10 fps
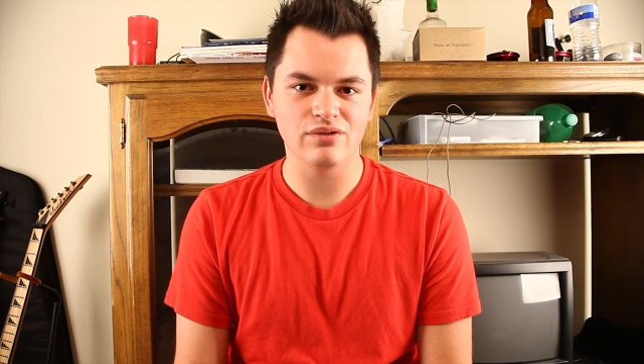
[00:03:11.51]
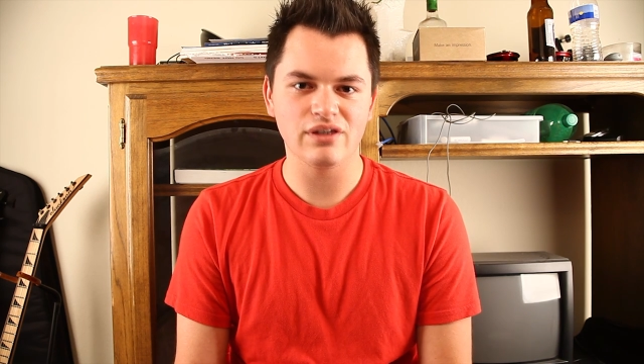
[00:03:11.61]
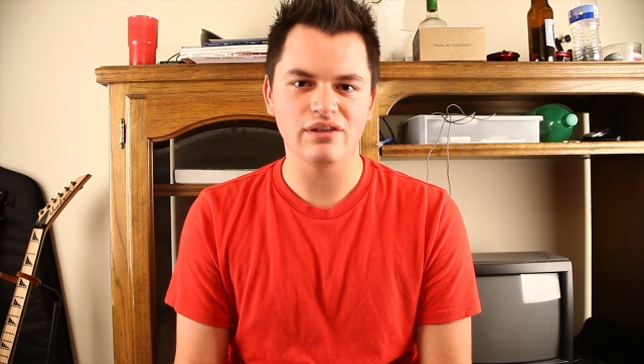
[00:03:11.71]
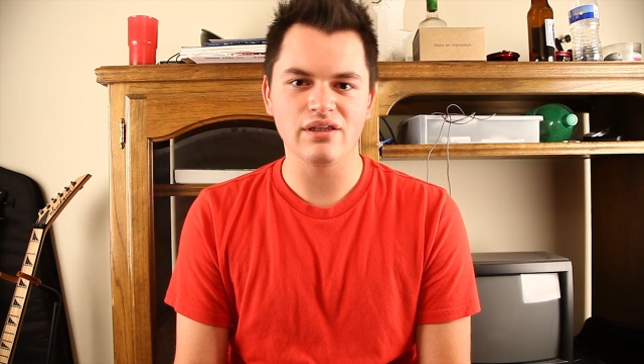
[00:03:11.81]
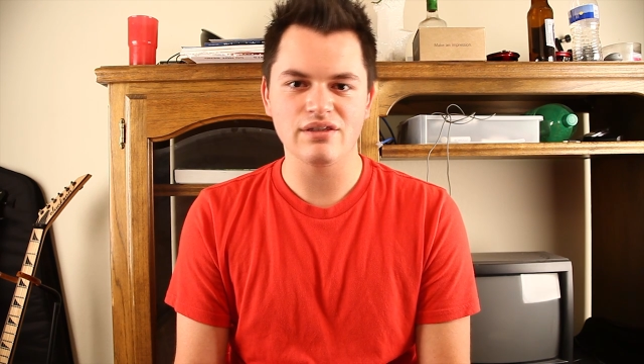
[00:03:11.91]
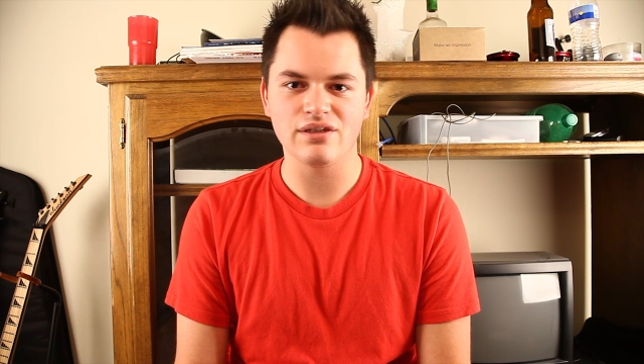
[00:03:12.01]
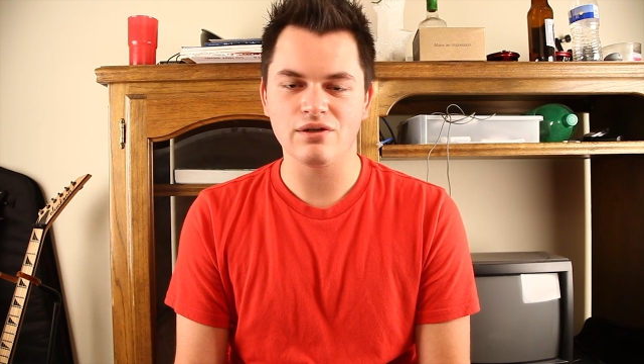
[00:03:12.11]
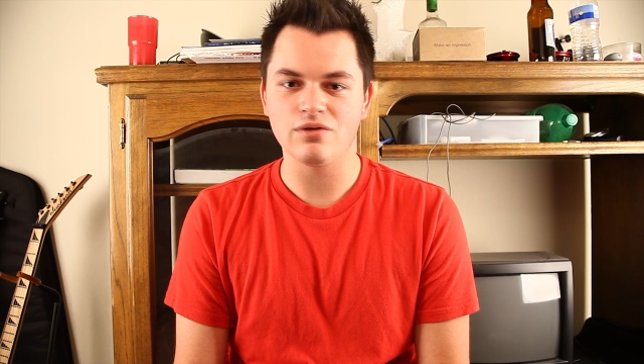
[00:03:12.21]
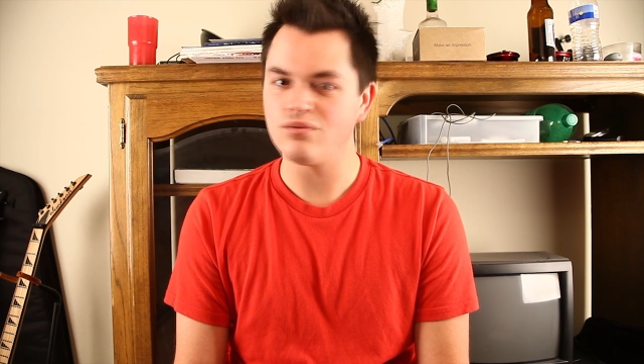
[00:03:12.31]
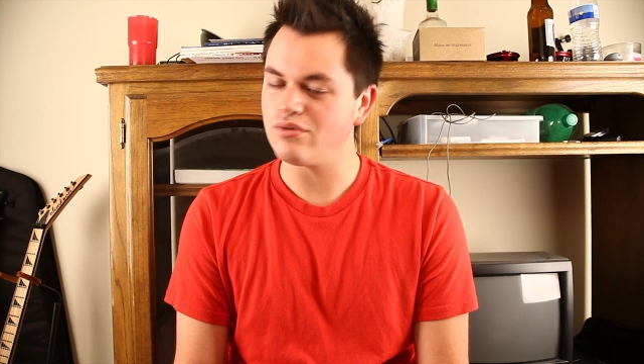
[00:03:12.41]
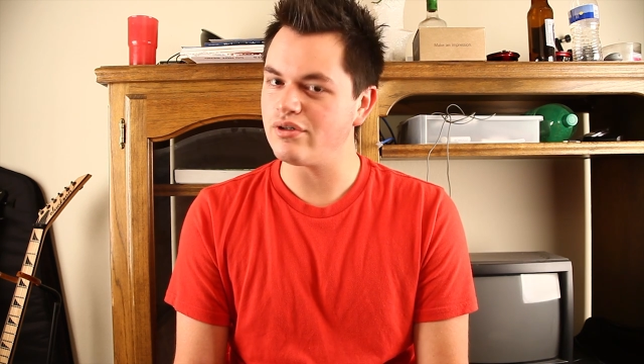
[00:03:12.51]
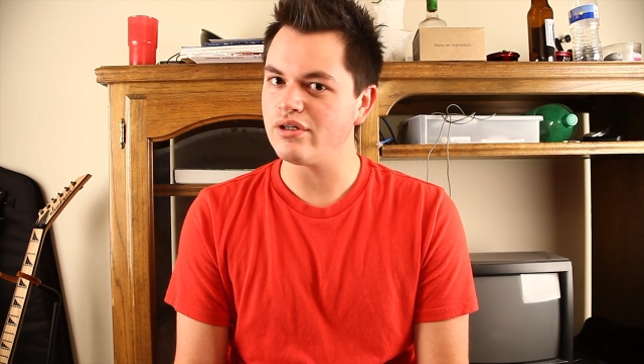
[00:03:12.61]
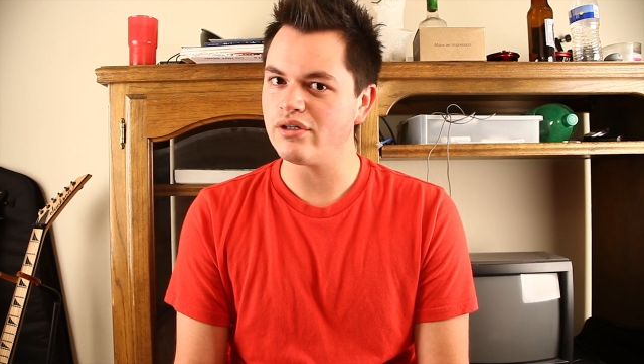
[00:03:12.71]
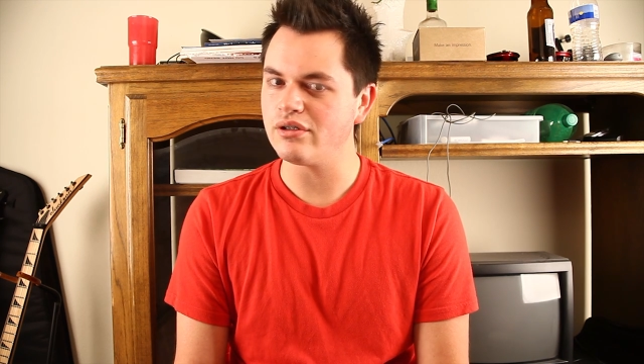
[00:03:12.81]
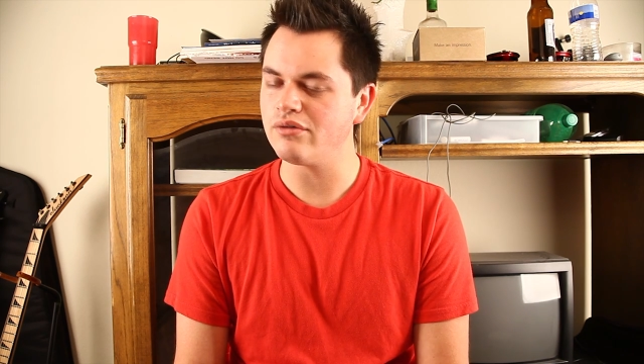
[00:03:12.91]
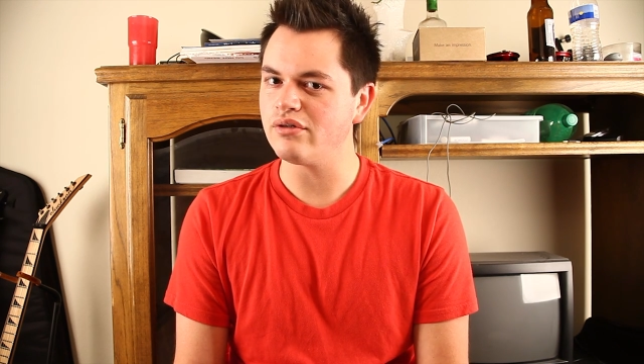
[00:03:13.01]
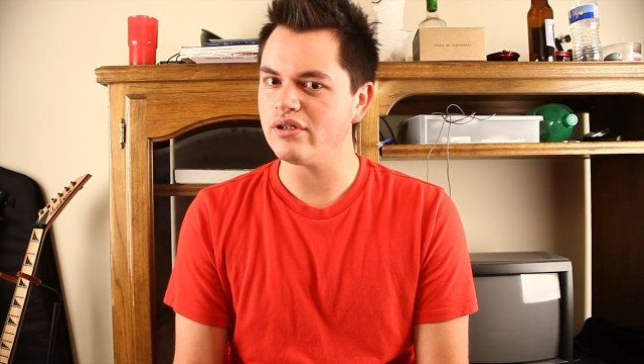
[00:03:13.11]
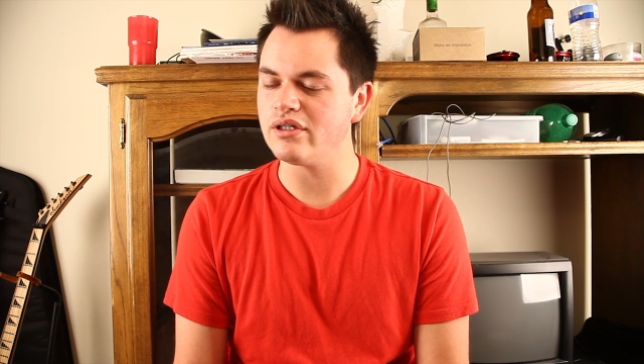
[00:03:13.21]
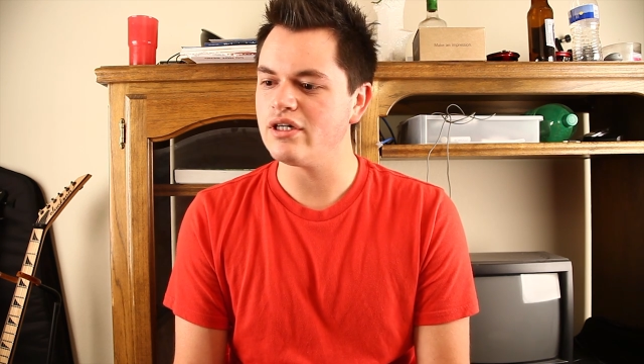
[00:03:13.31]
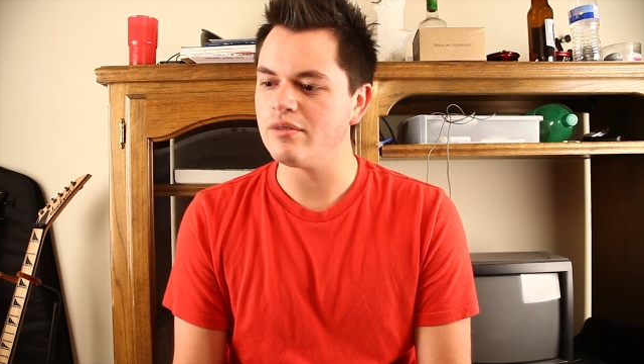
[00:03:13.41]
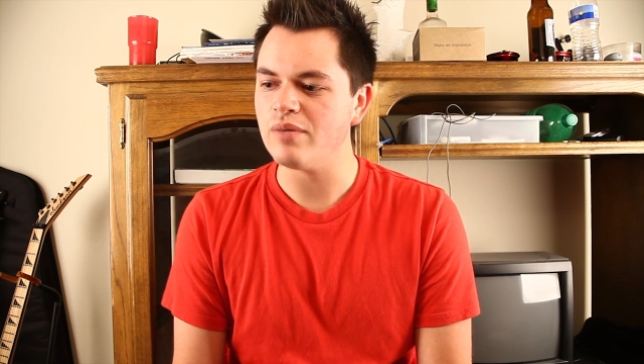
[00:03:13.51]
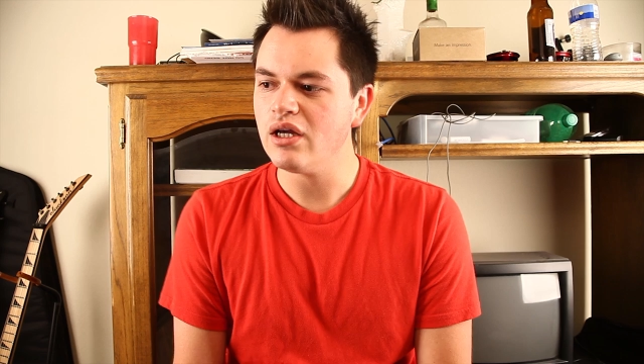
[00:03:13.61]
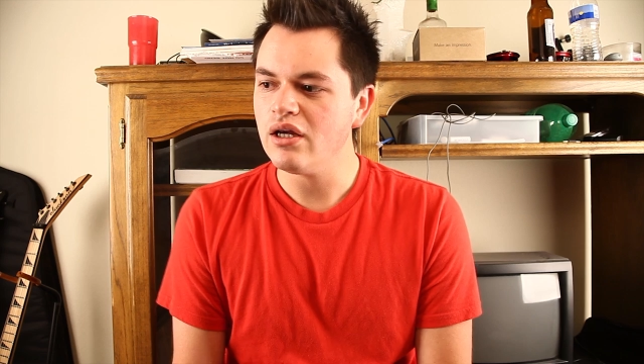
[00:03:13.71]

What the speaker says: And that sounded really, really dumb,